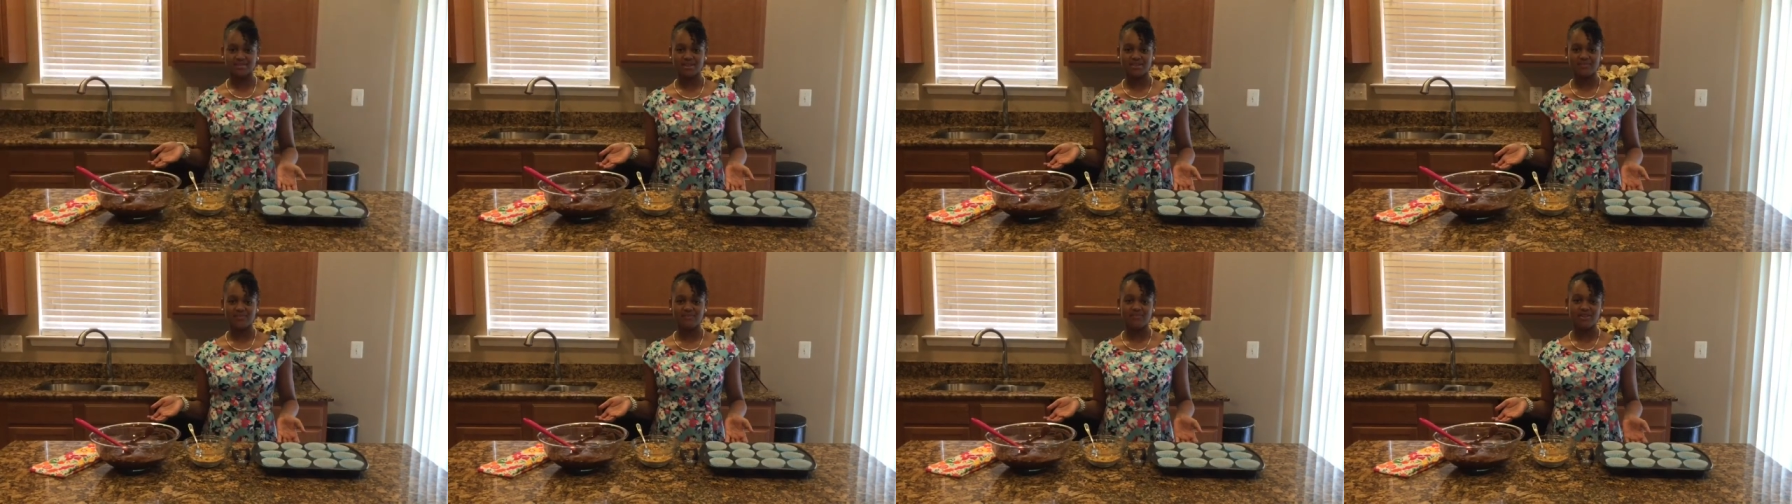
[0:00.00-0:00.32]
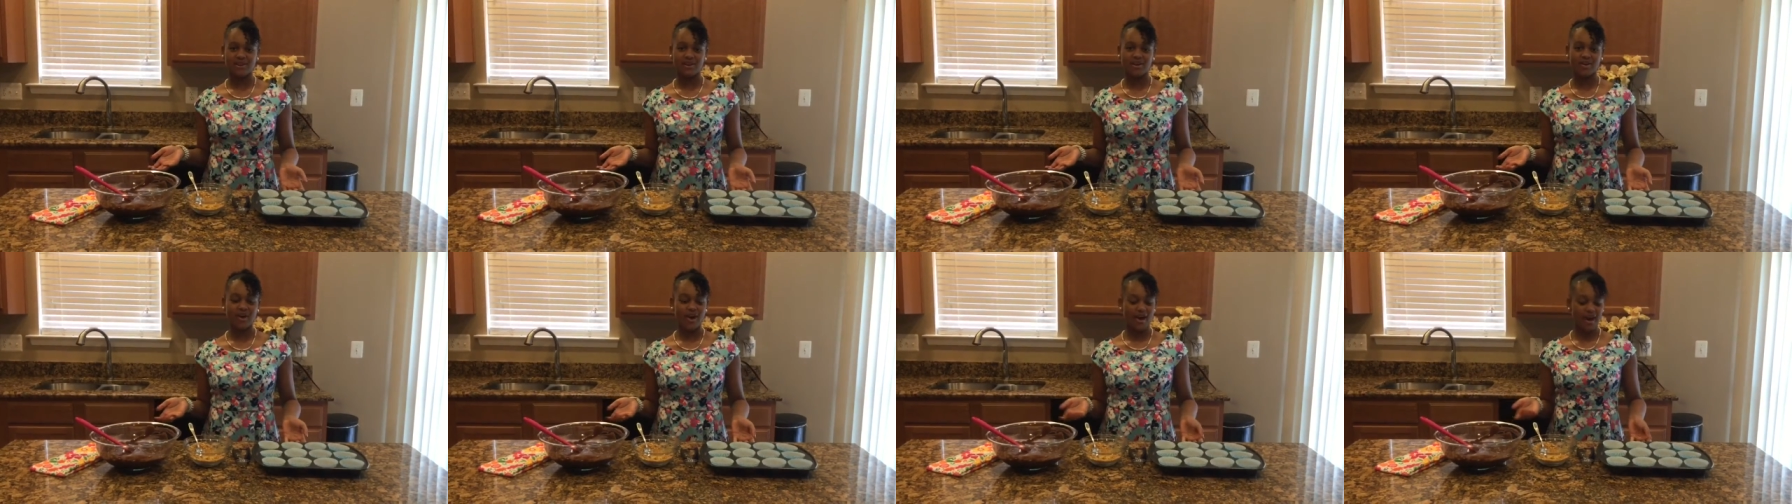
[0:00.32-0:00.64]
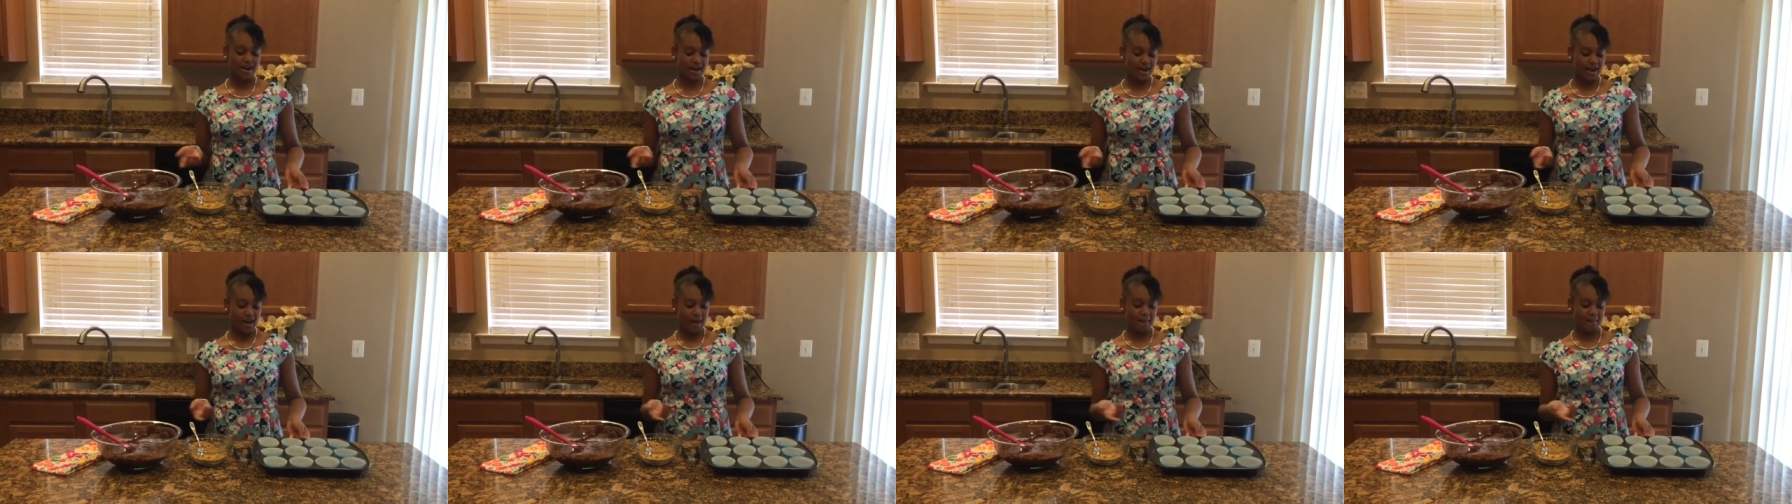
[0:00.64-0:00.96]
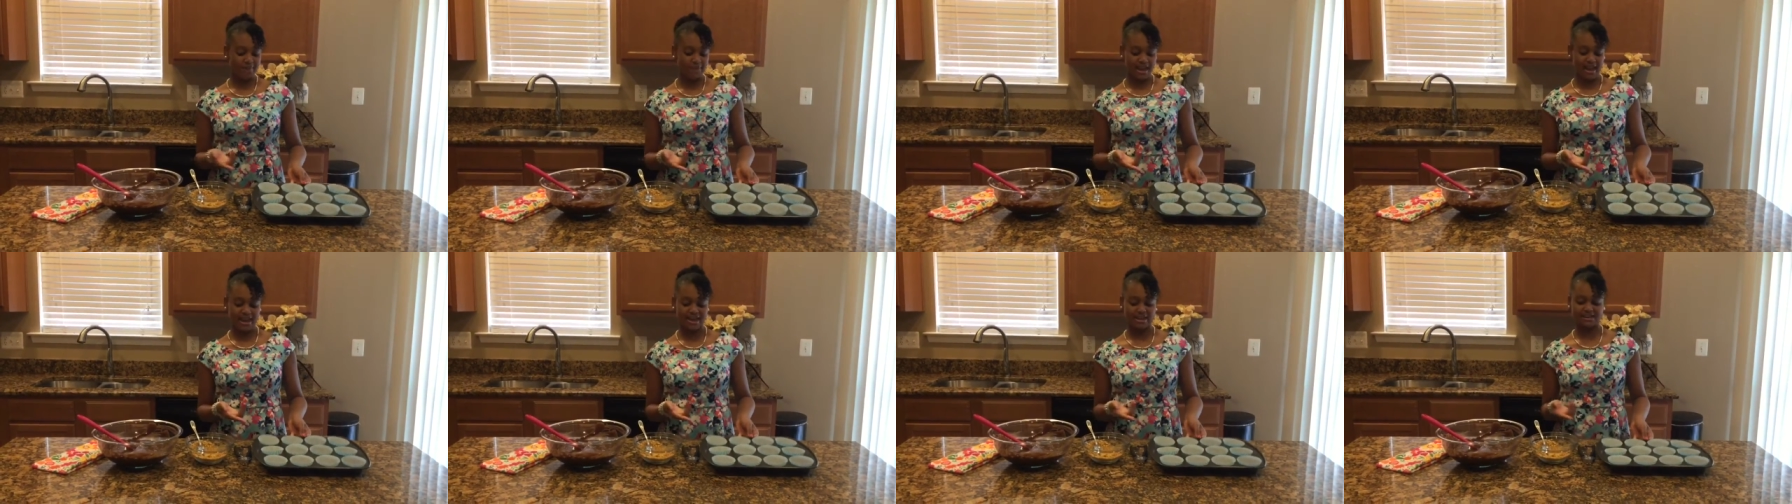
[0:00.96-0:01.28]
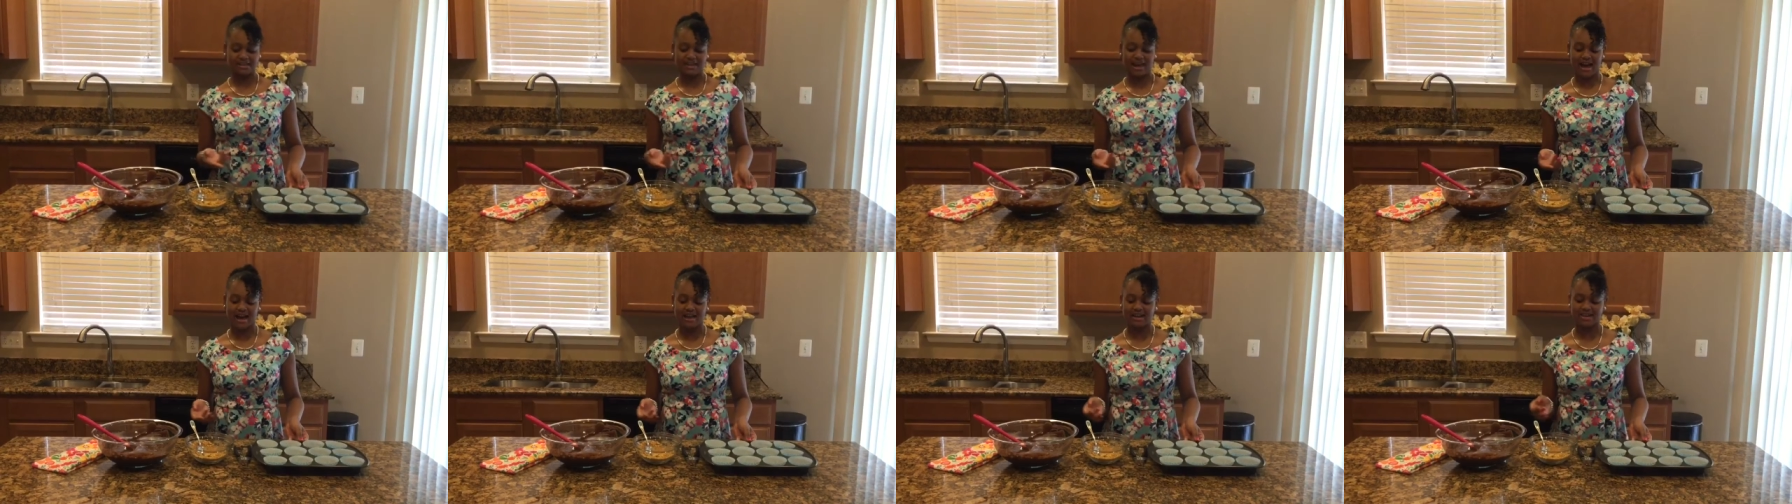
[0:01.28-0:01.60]
to fill our cupcake
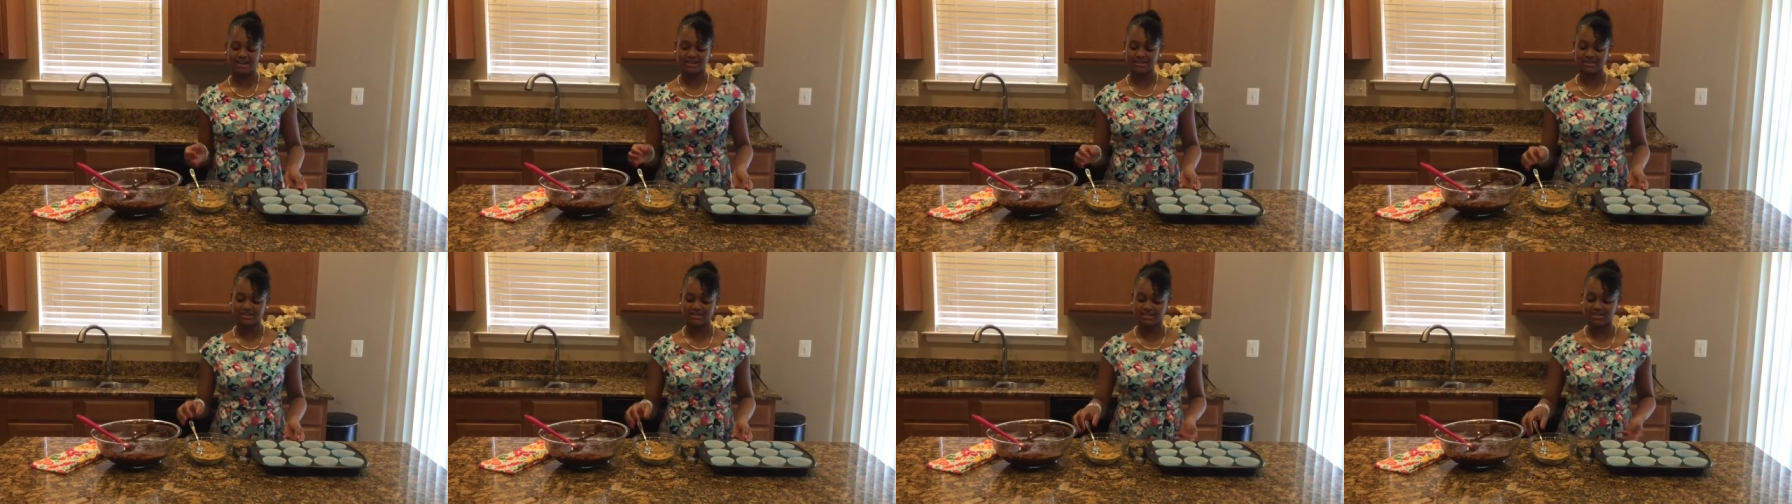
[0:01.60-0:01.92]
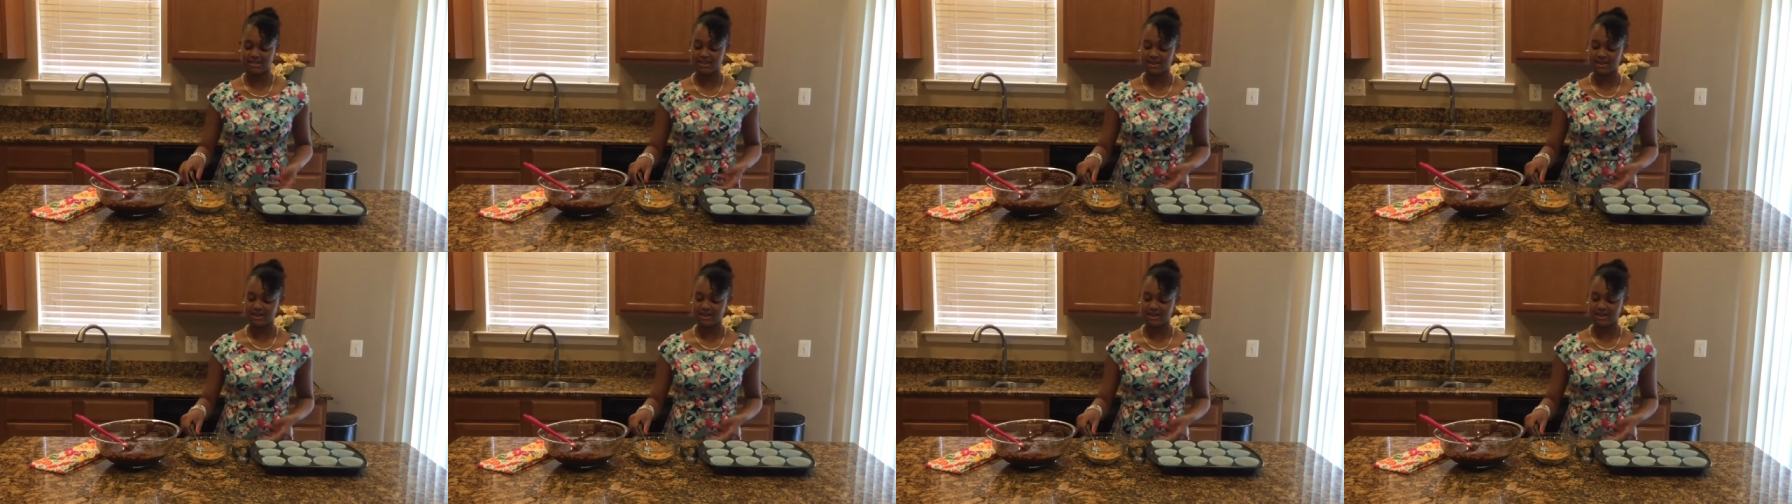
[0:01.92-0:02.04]
liners.